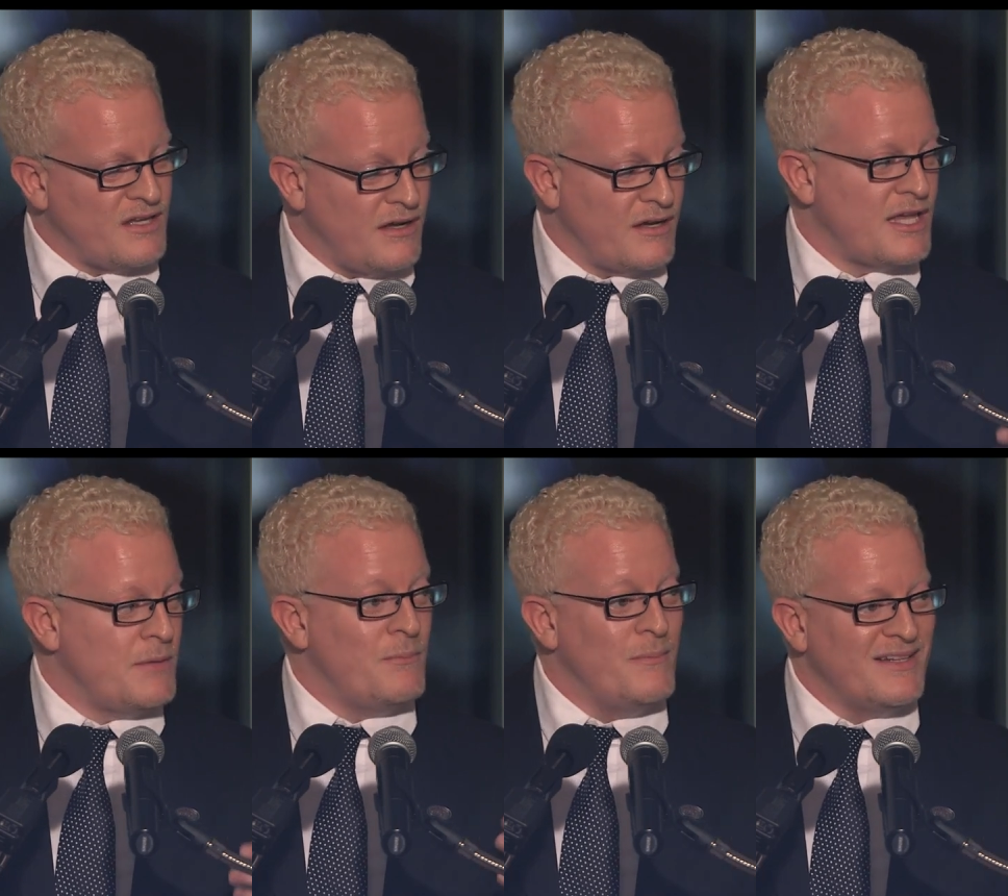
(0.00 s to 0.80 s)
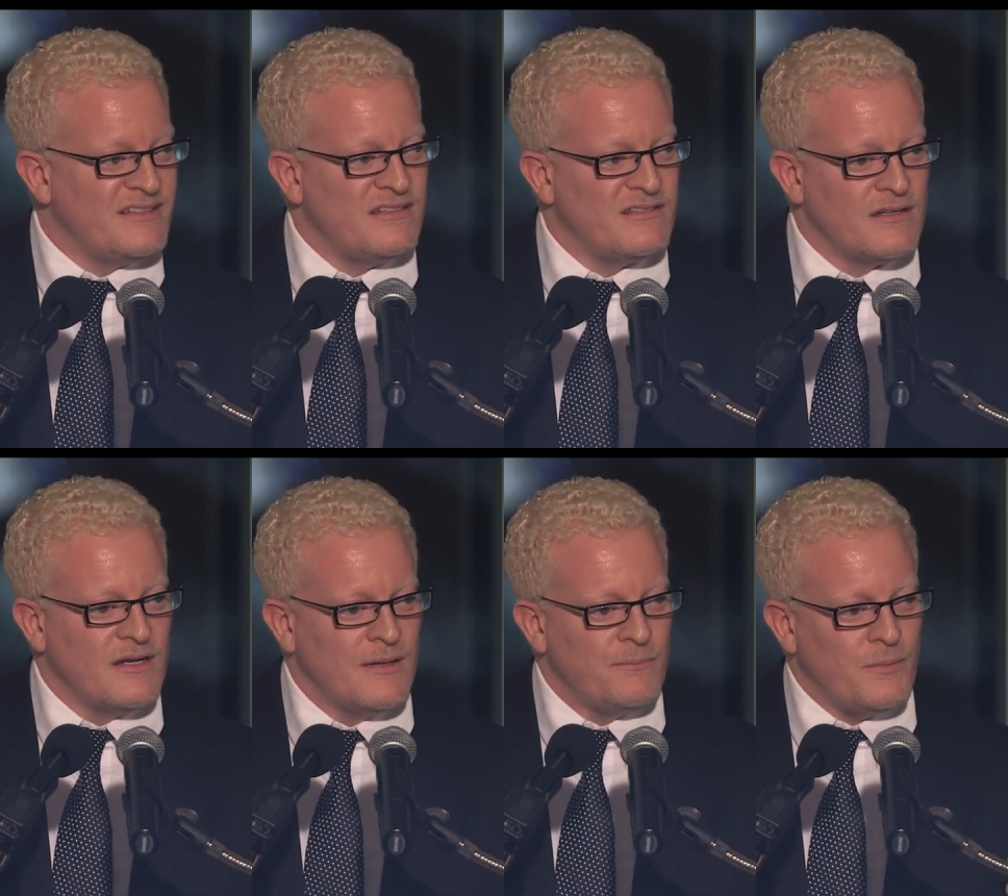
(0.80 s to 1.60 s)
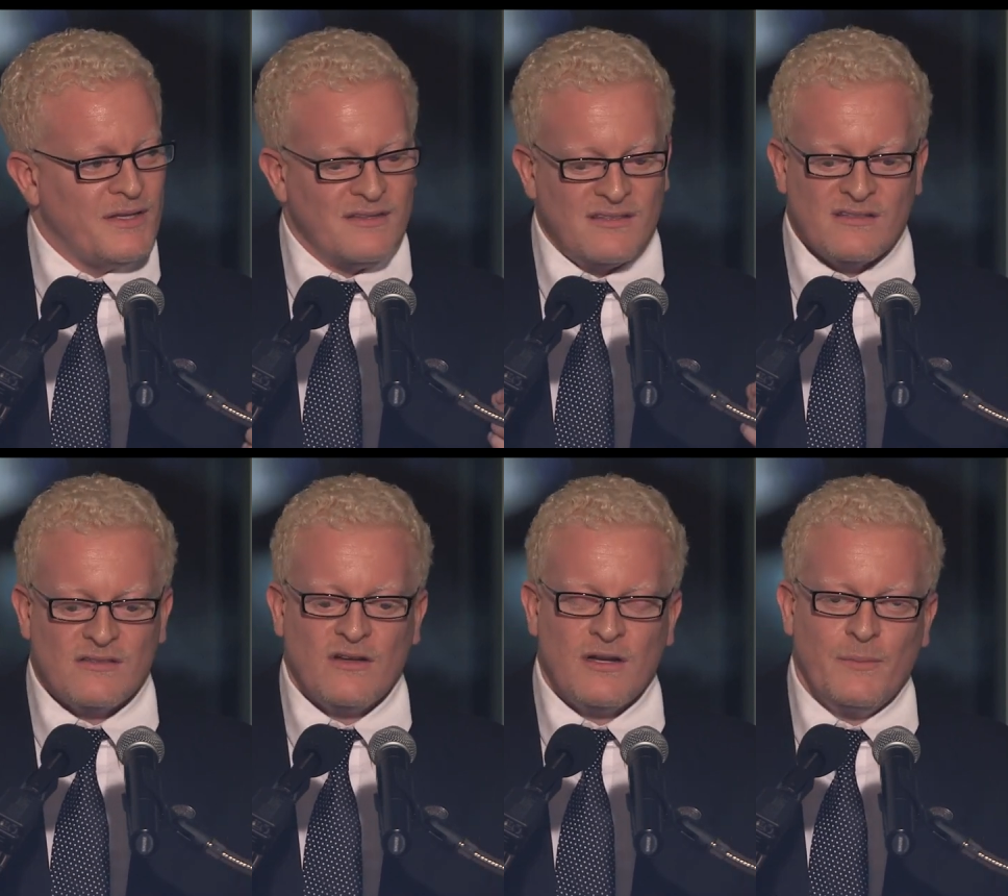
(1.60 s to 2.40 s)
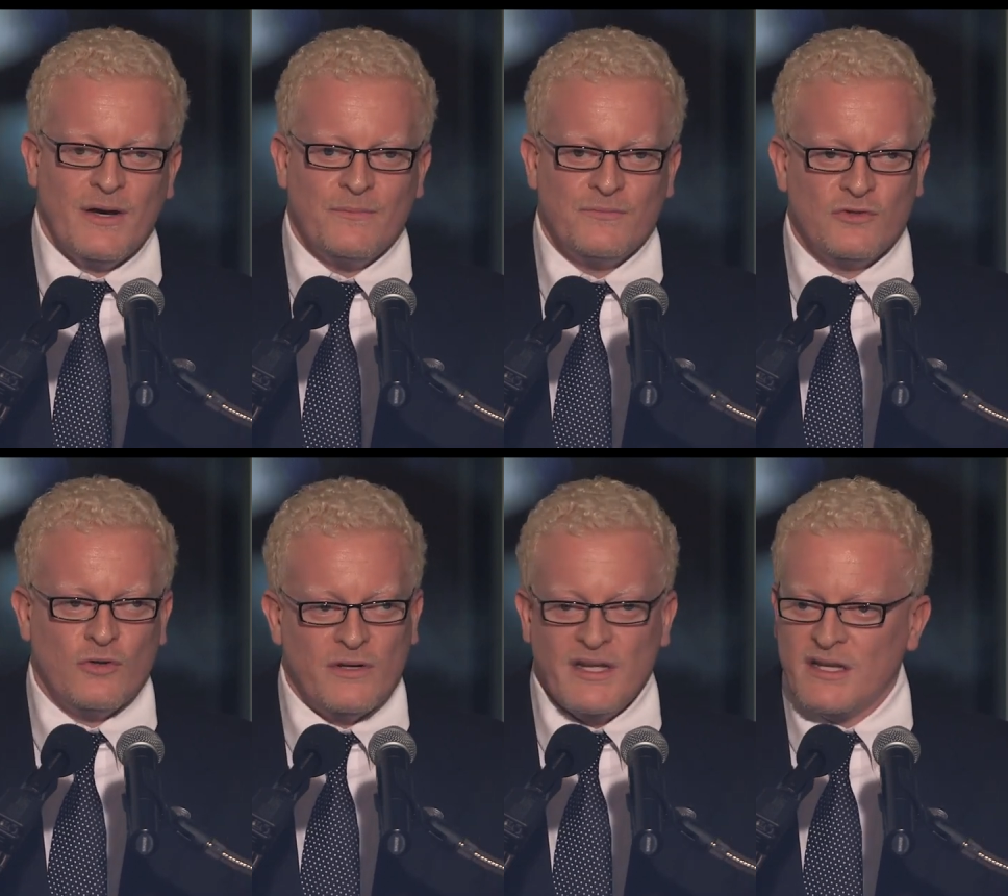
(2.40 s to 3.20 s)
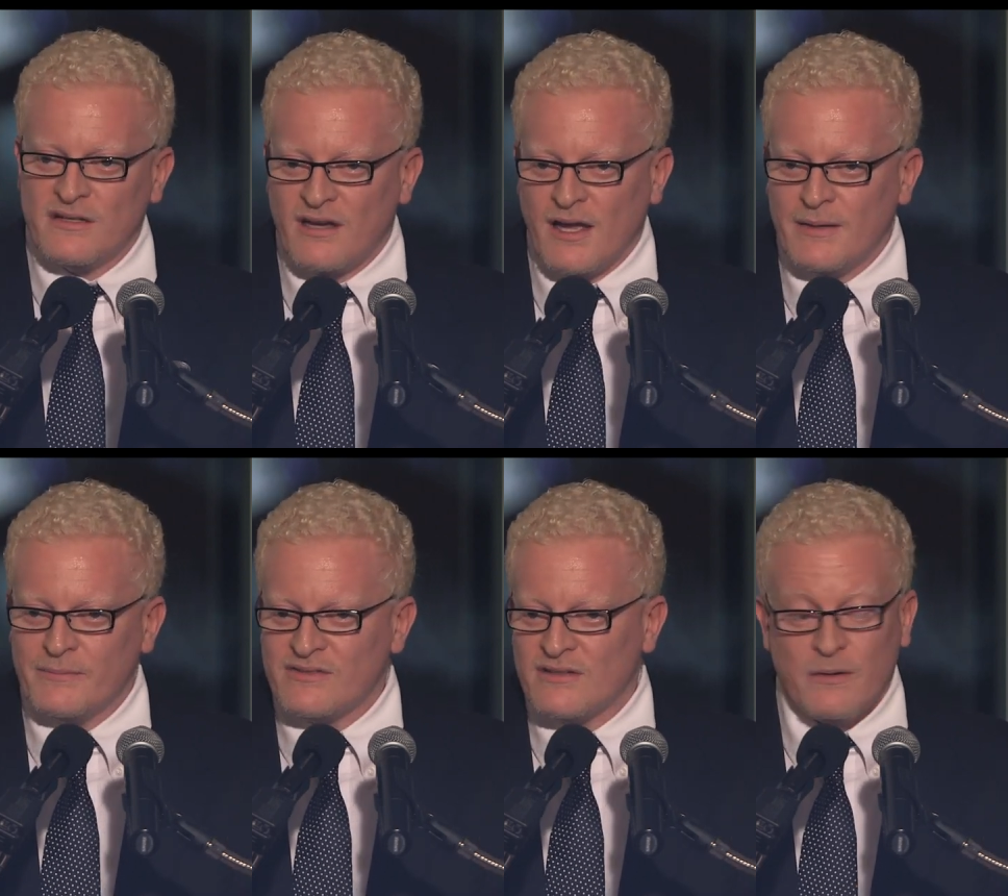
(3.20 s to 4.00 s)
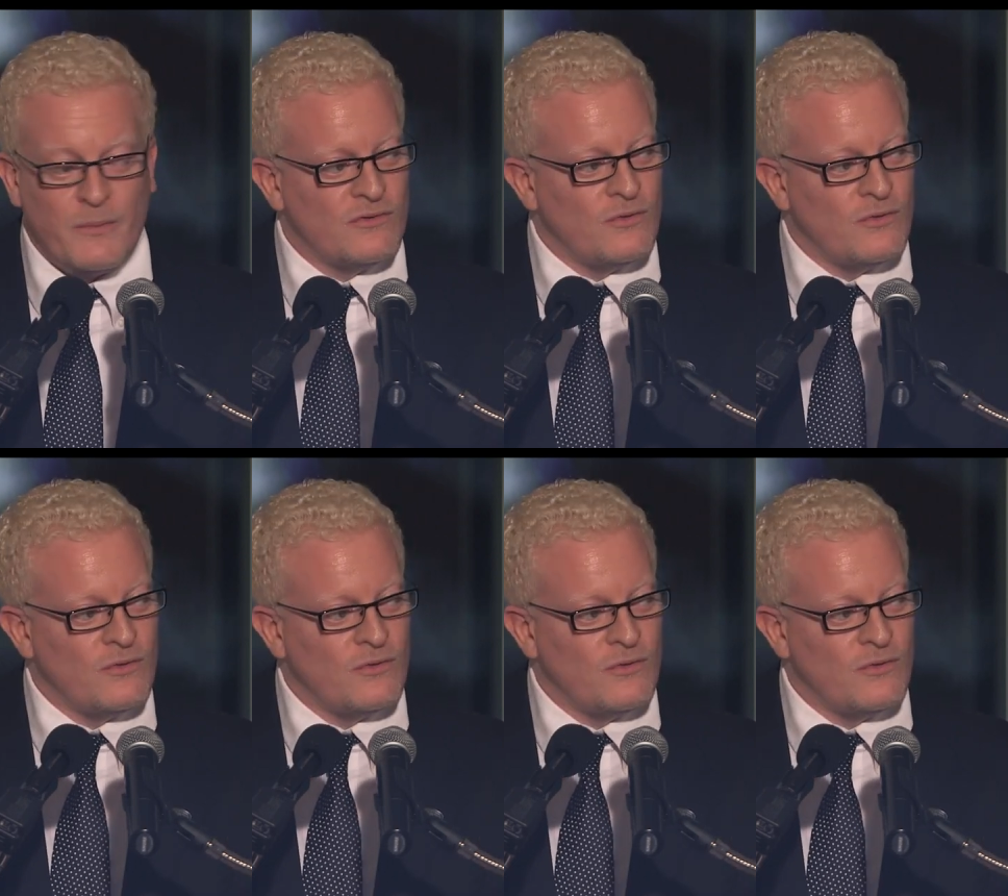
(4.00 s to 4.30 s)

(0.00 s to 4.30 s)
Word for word: uh, capabilities. But this is not about donating time. This is not about